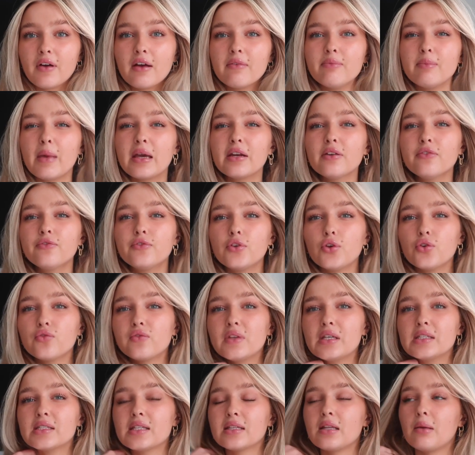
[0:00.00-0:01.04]
I've made a few of
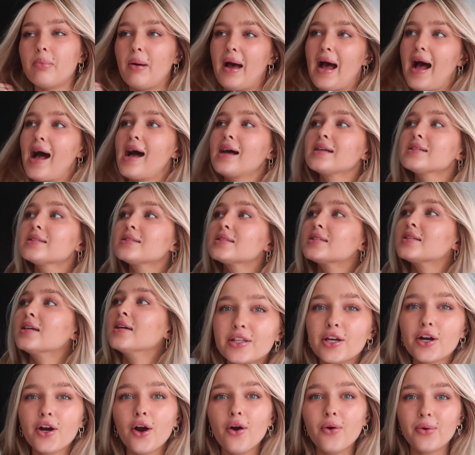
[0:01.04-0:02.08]
these in the past.
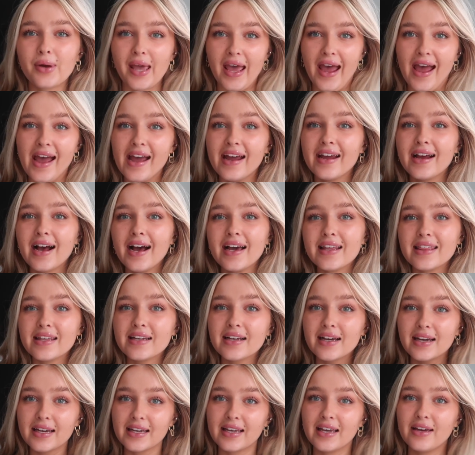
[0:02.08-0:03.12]
They're okay. I
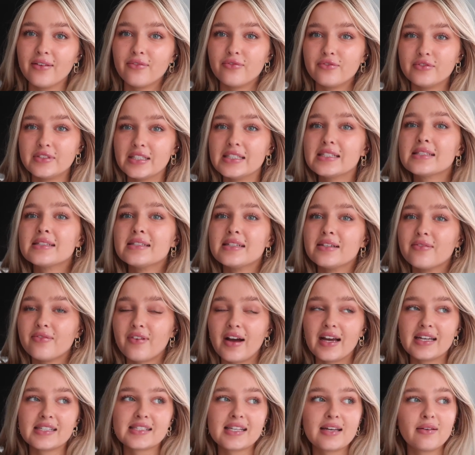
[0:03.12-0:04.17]
think I give decent
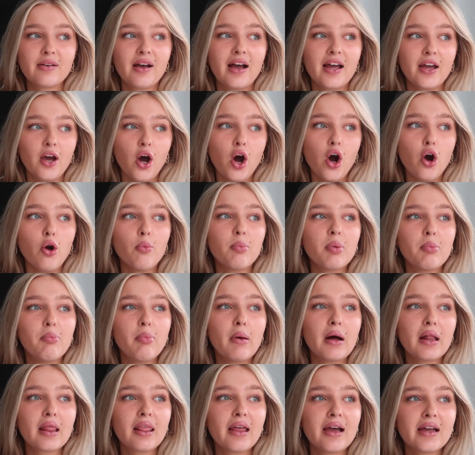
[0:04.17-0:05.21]
advice, I hope,
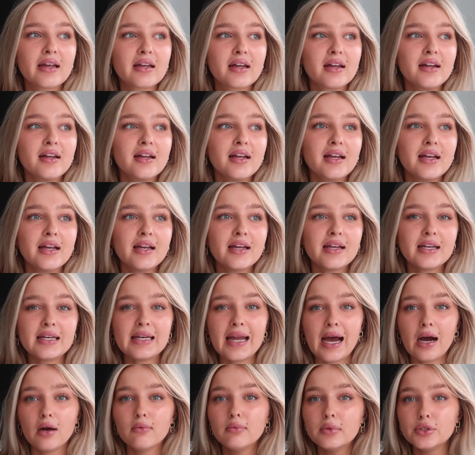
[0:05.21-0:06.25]
but like
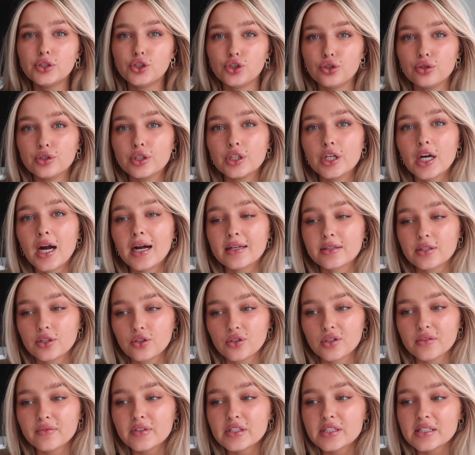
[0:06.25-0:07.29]
now I'm a junior at the
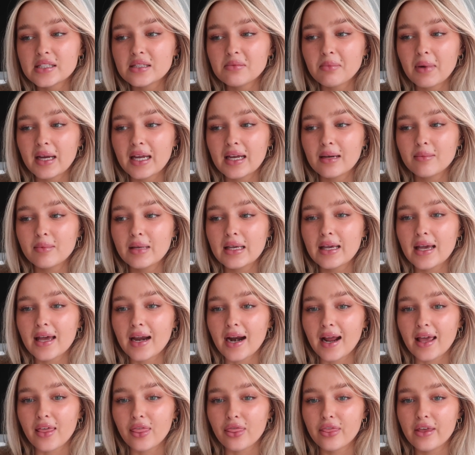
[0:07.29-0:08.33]
University of Miami and
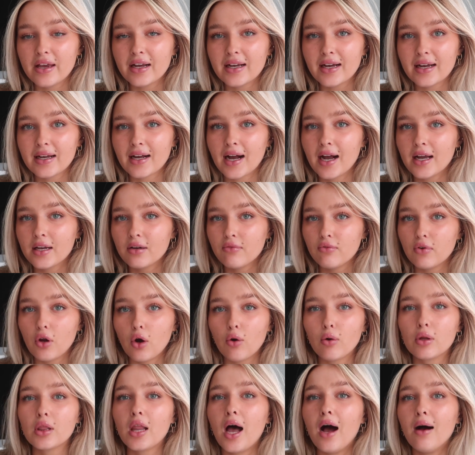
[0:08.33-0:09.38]
I think I kind of
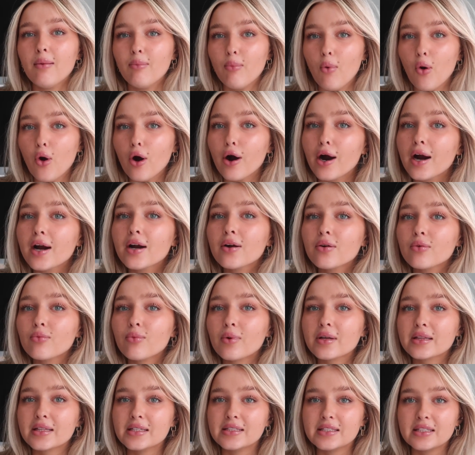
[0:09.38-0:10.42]
know a lot more
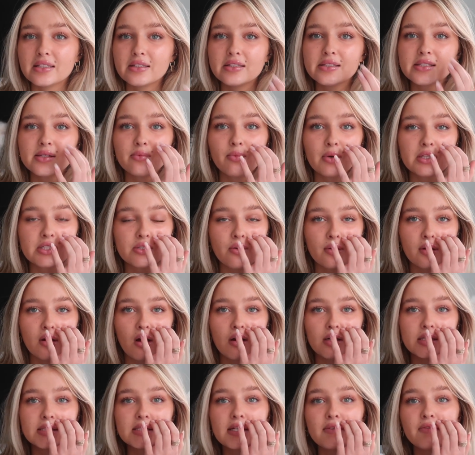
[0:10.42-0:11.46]
what the deal is and what's going
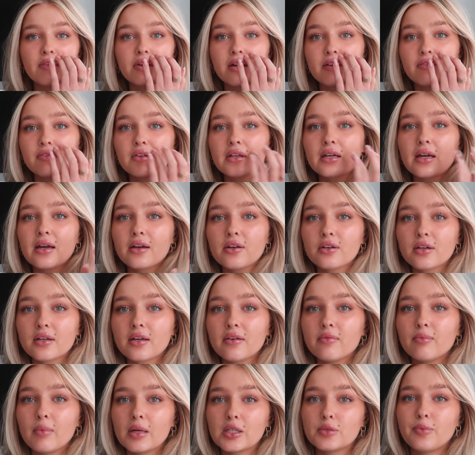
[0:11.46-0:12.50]
on and stuff, and I feel like I could
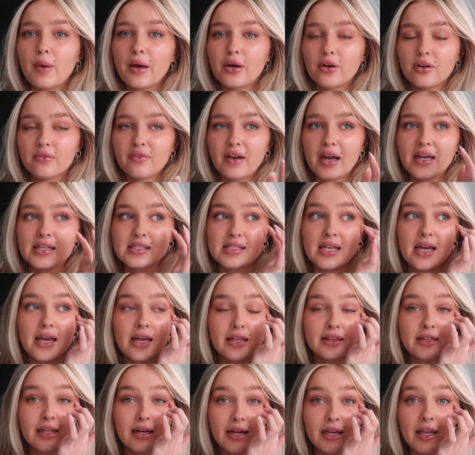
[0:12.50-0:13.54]
give much better advice
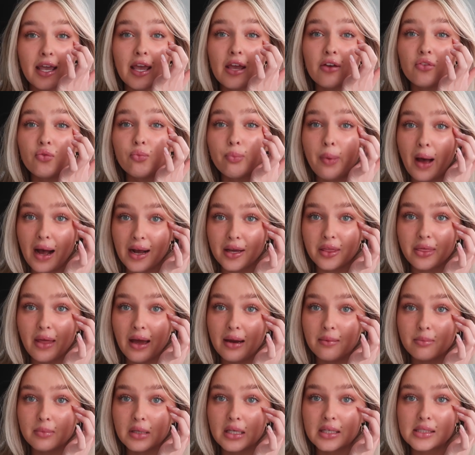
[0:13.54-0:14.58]
than I gave back
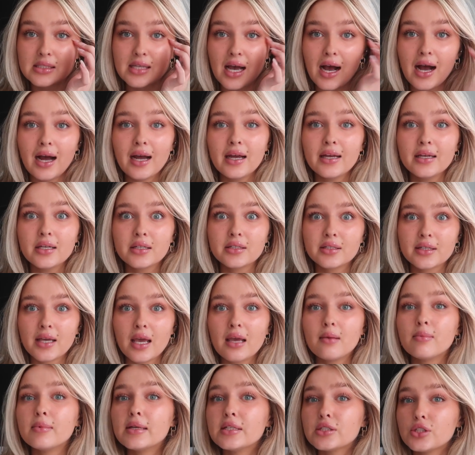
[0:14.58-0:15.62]
then because I
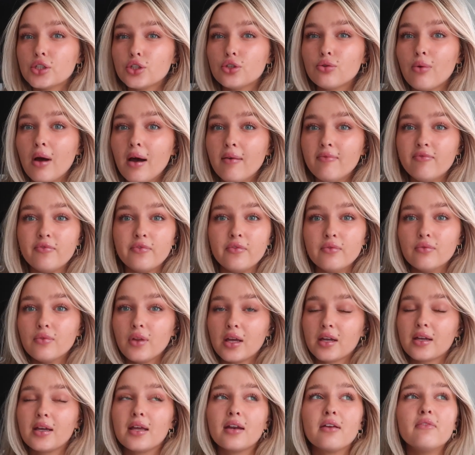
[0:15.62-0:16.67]
came into UM
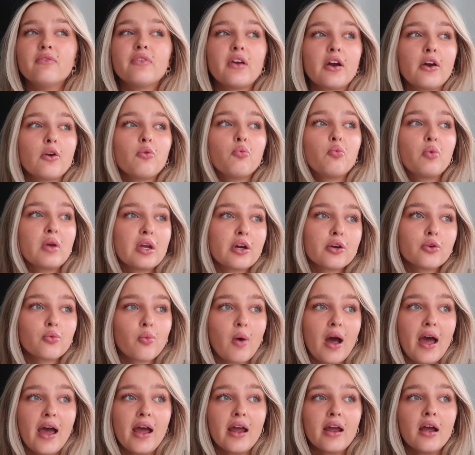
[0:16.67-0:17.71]
like in a very weird
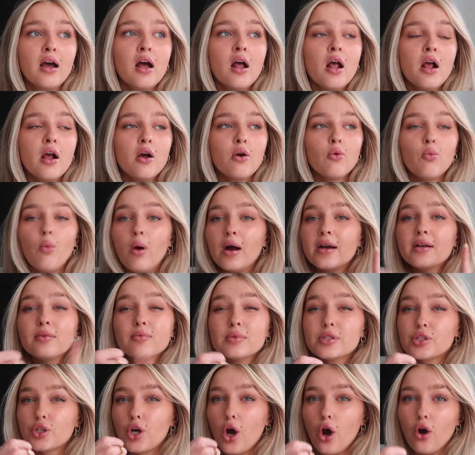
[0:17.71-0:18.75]
way. One, it
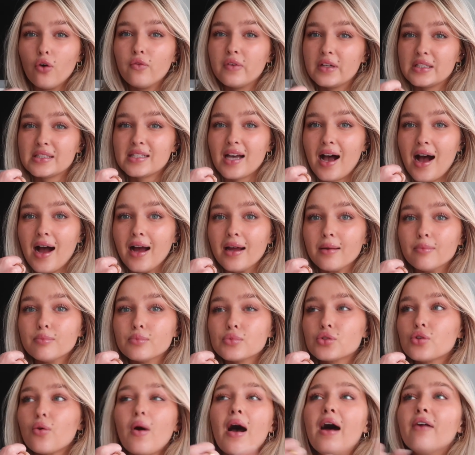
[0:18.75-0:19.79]
was COVID
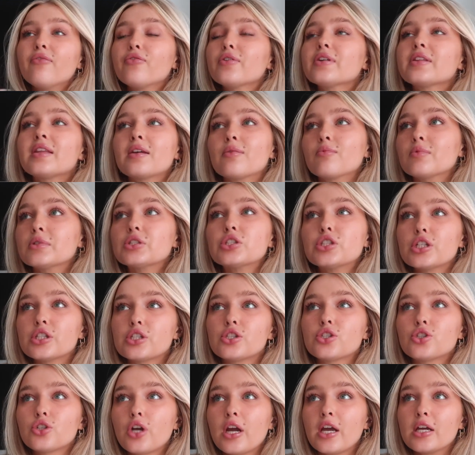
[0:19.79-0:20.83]
time, so everything was
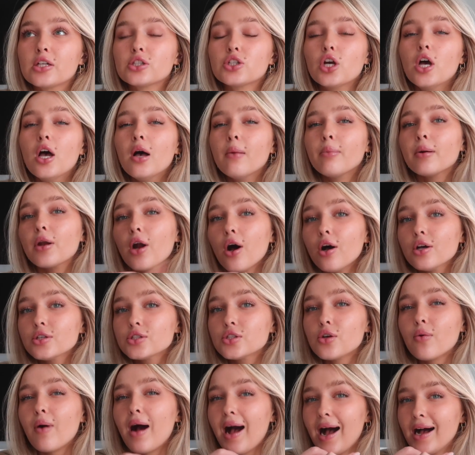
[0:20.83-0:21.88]
just strange. But
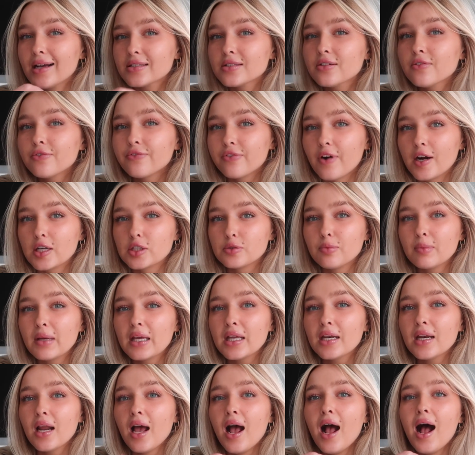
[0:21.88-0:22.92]
also, as a
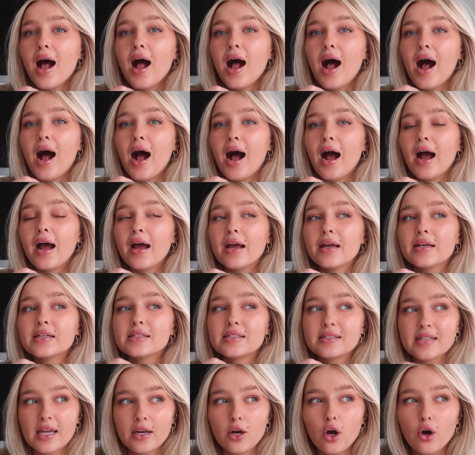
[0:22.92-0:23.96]
freshman, I
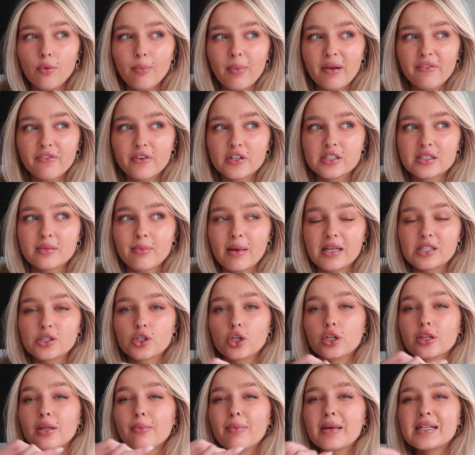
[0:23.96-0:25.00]
stayed home my first
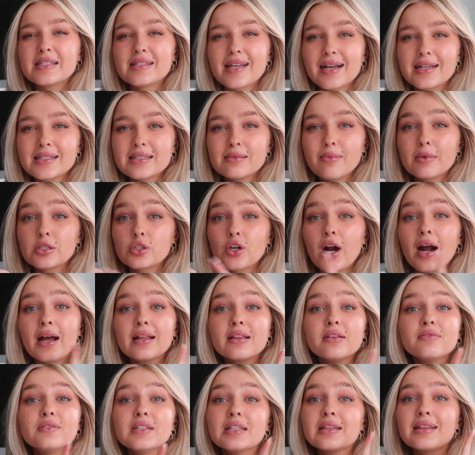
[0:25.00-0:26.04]
semester. Then my second semester, I
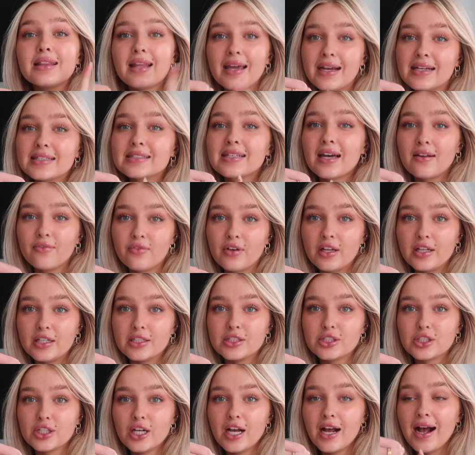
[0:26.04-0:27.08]
lived in Lakeside
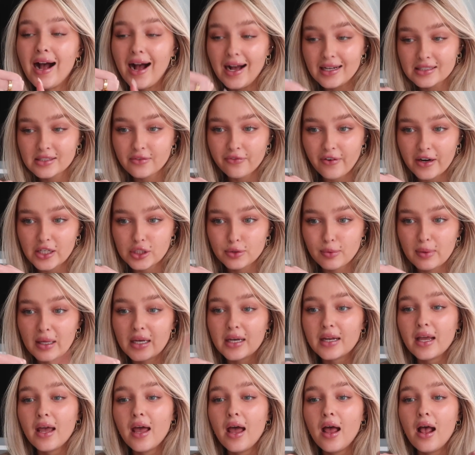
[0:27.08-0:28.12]
Village as a
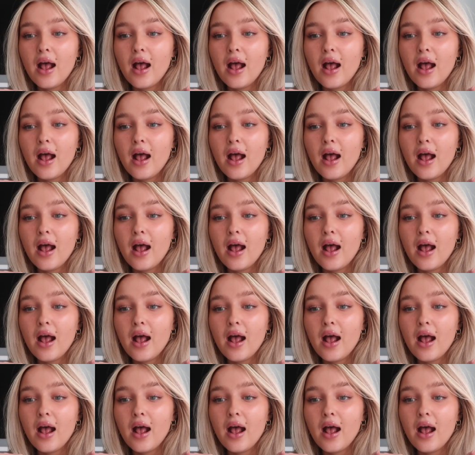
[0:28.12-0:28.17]
freshman.